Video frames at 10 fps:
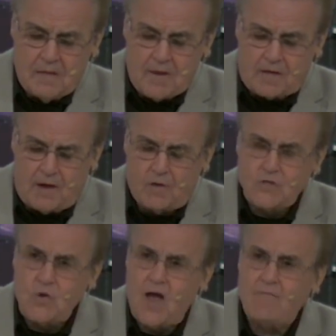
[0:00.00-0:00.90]

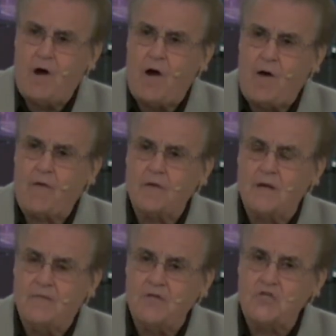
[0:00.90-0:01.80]
Because you have a heart
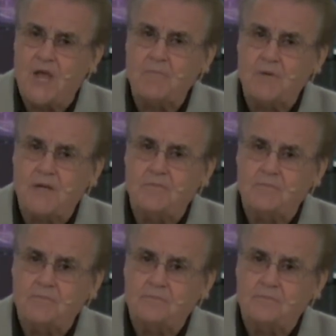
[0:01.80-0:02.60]
of a champion.